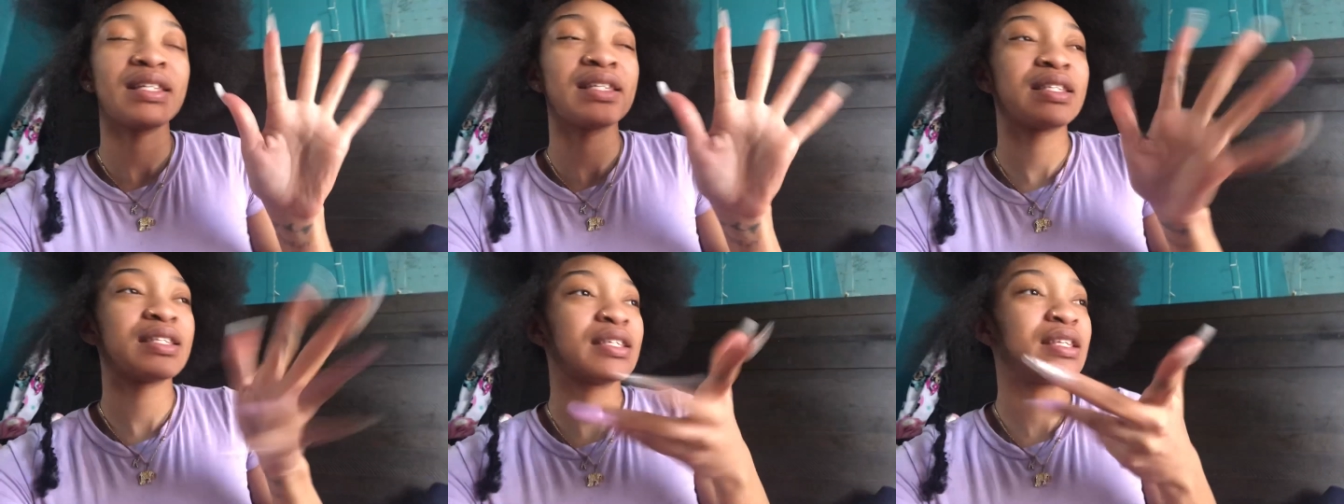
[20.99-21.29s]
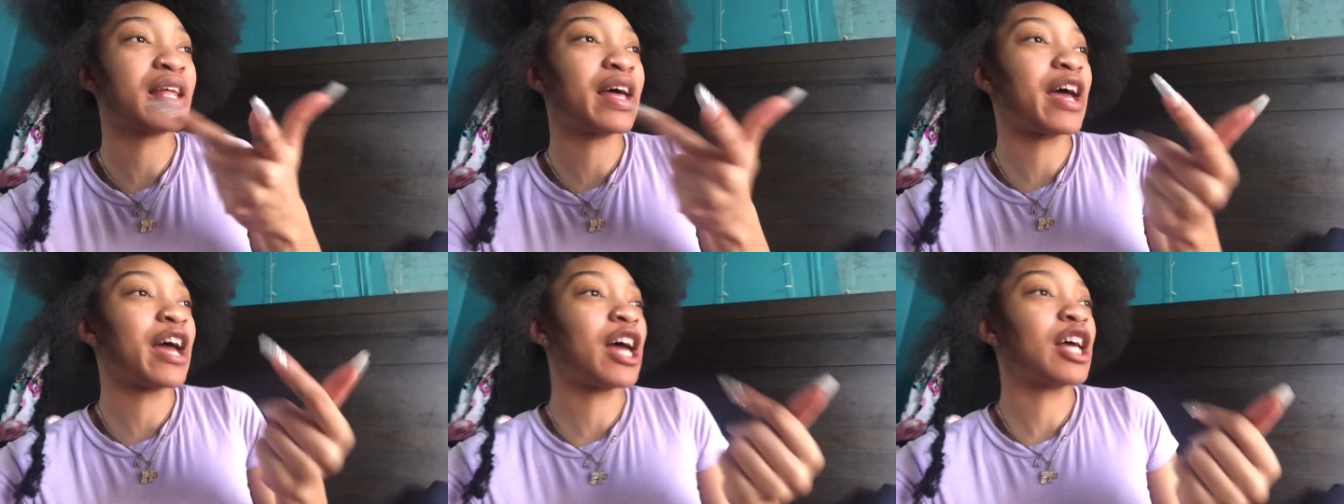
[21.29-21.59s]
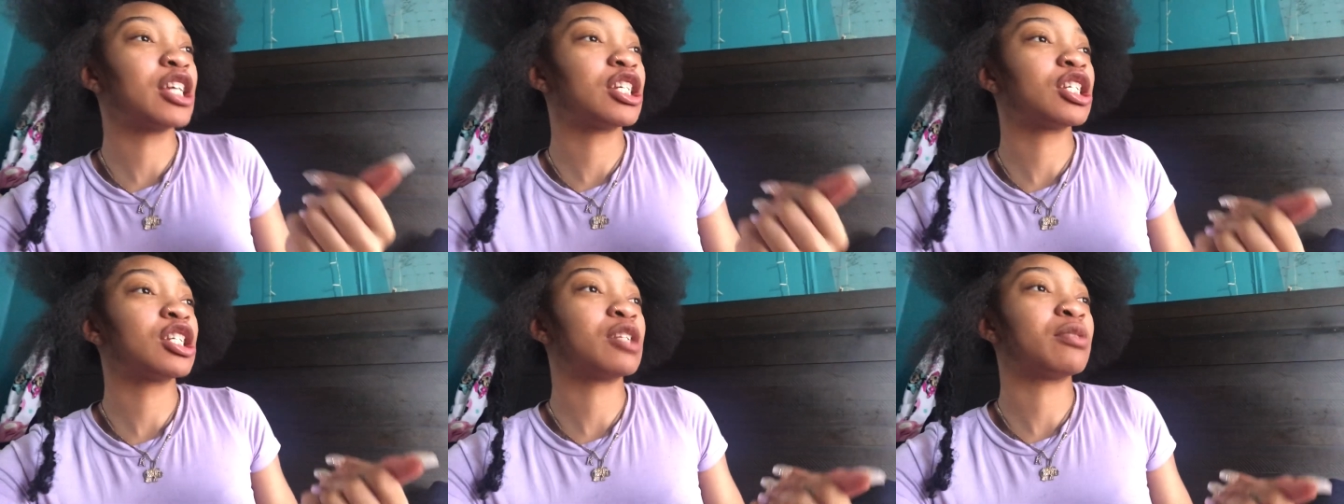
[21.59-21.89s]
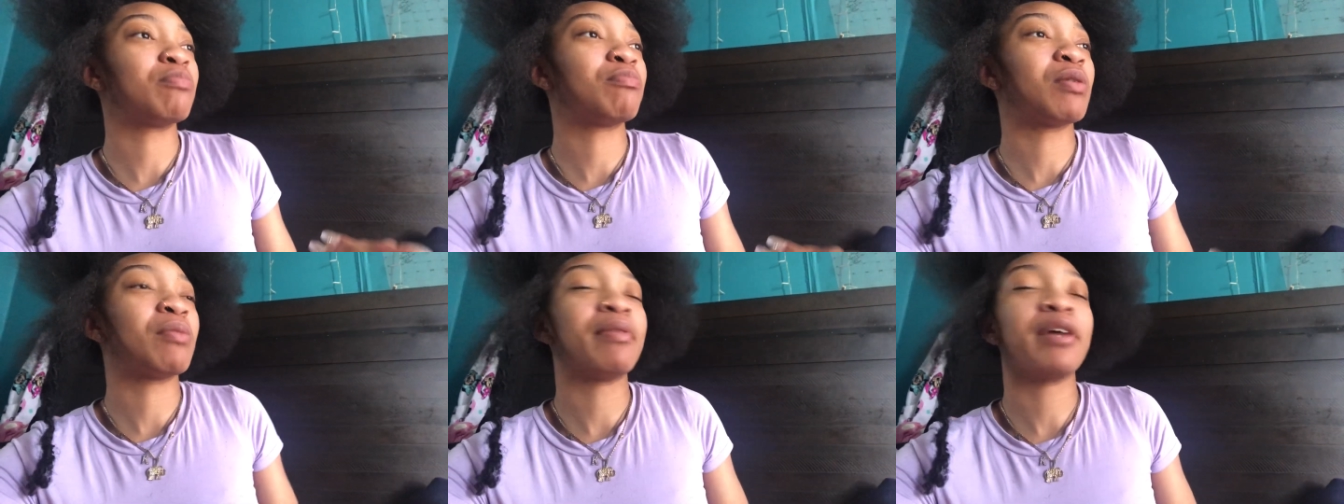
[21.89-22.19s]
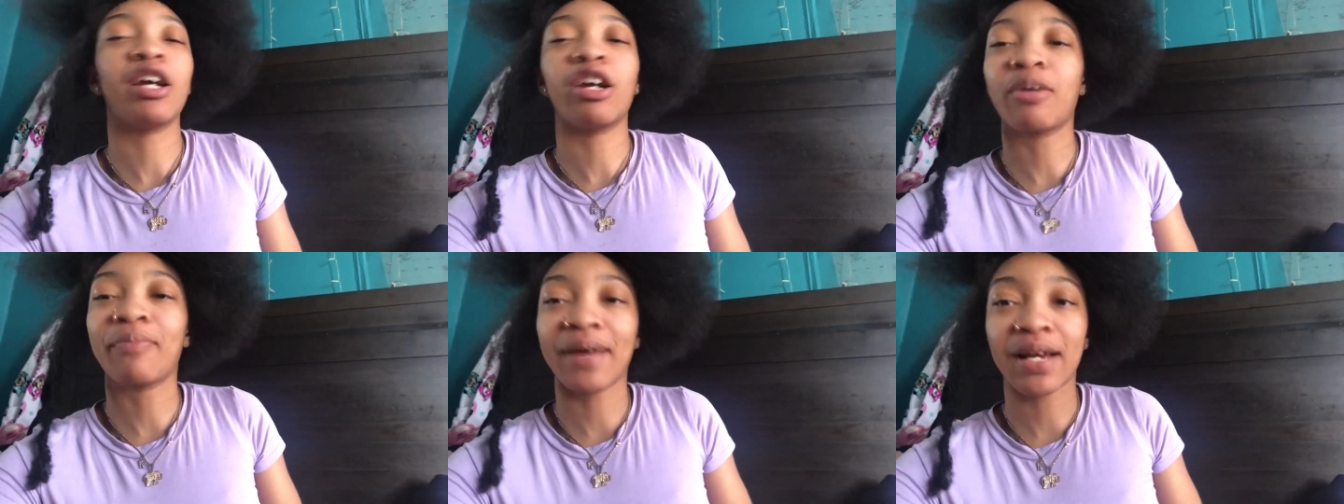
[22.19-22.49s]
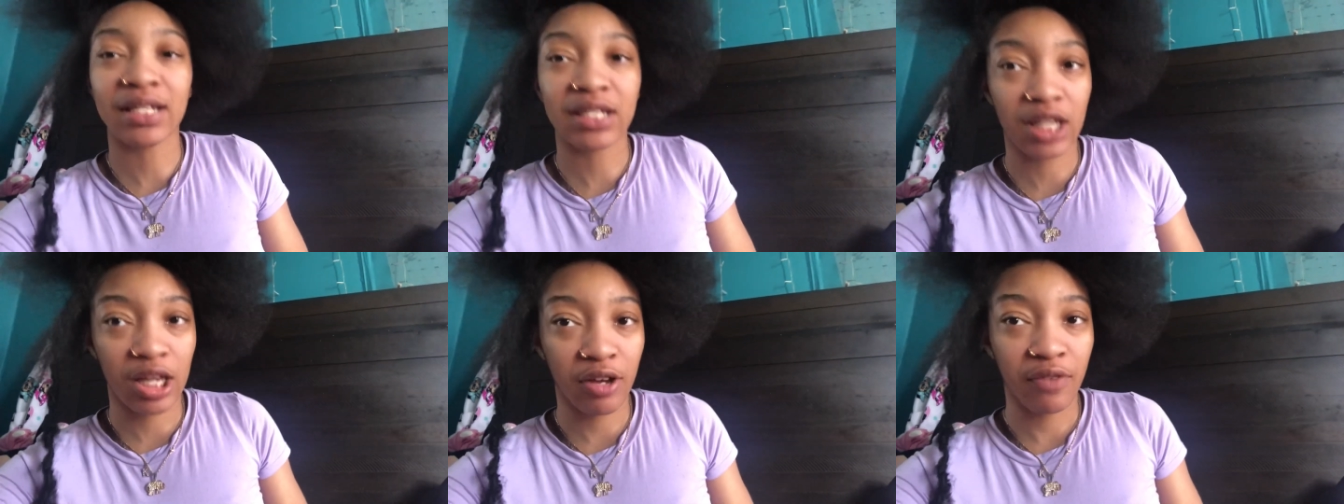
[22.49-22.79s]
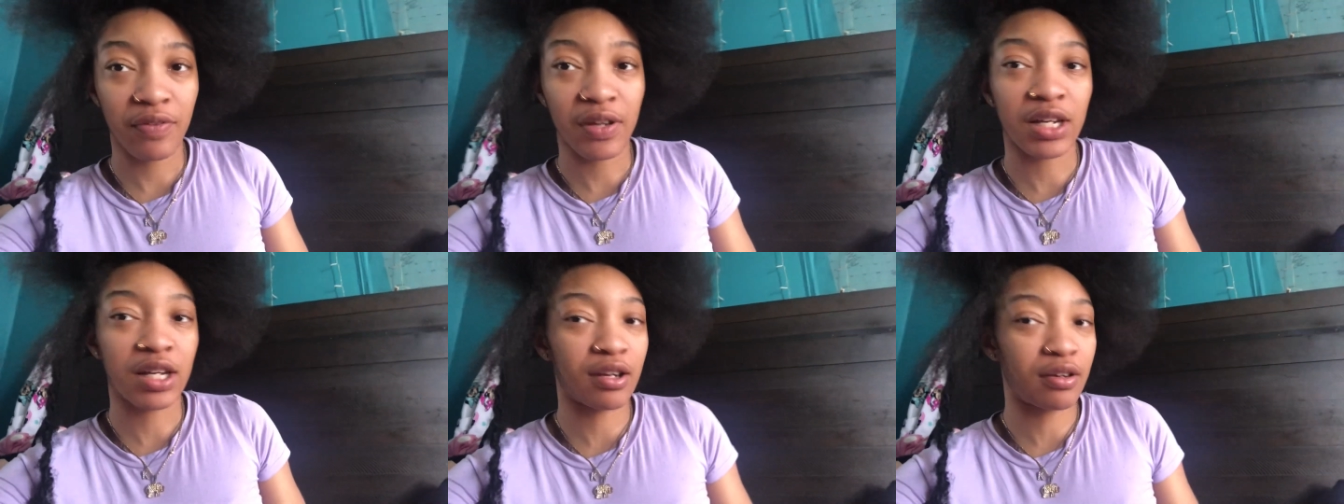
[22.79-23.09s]
slash preparing
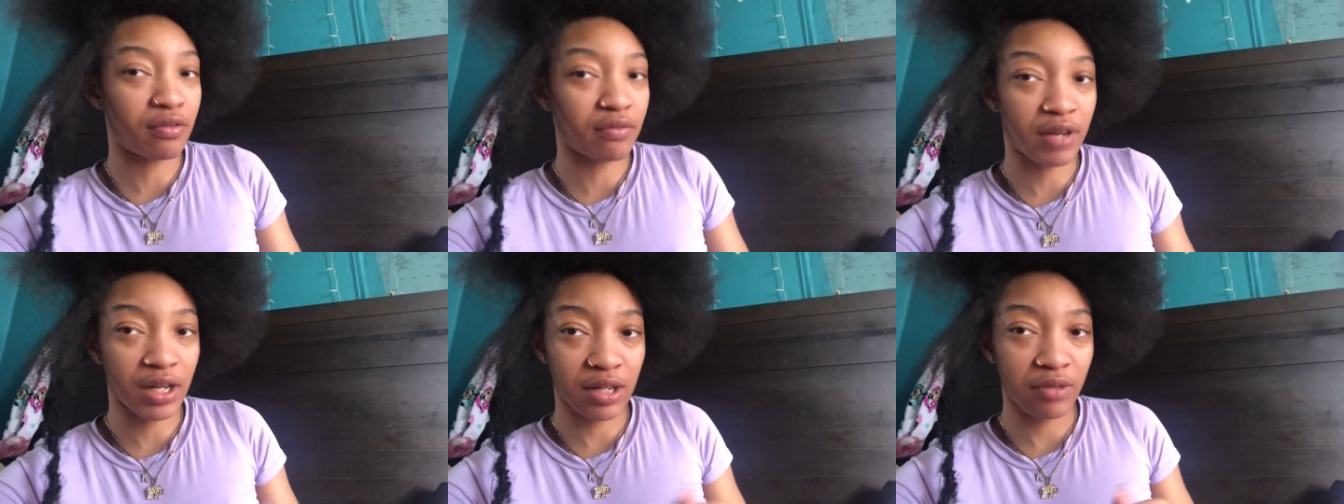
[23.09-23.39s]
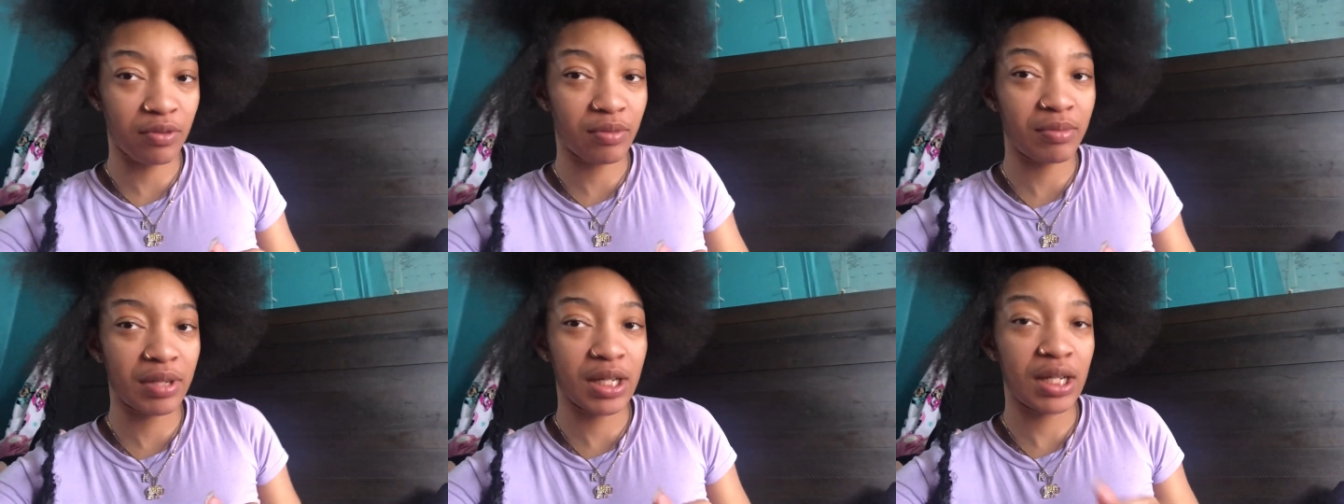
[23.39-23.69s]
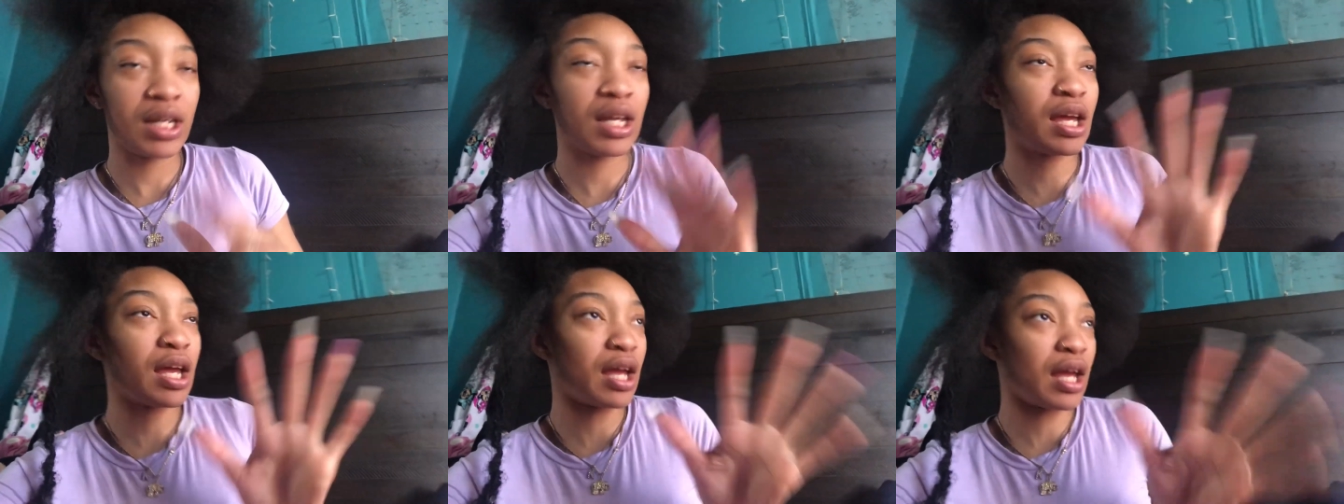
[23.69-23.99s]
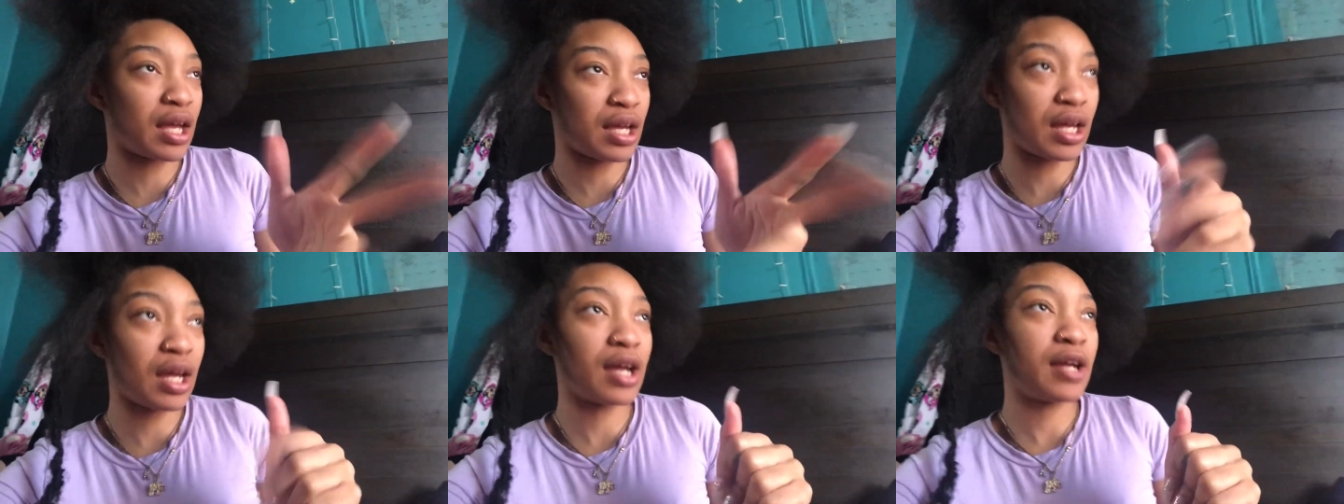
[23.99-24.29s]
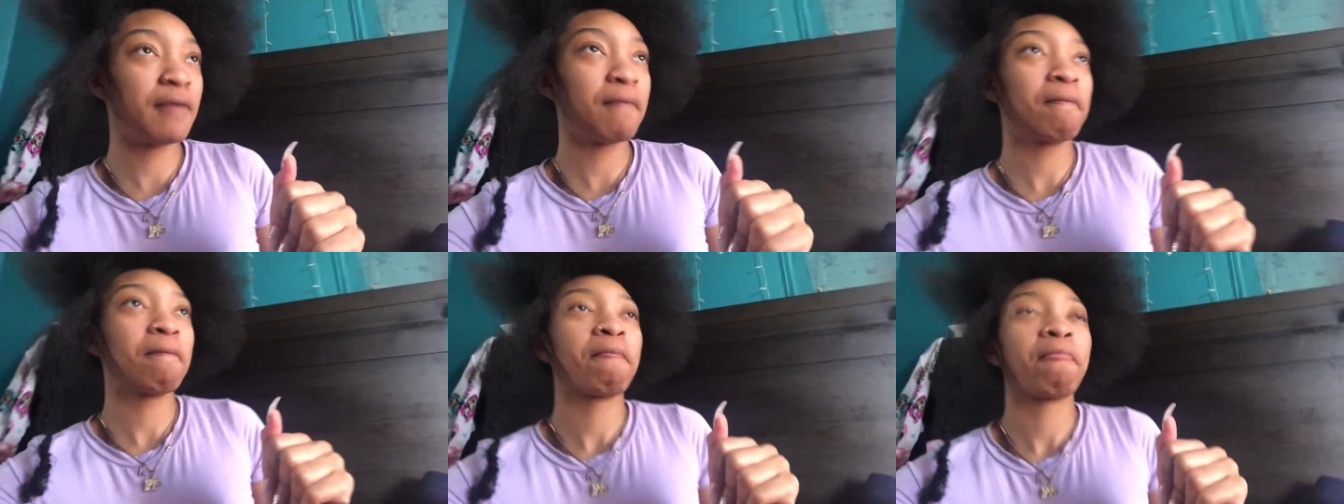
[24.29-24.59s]
myself and getting ready with me again.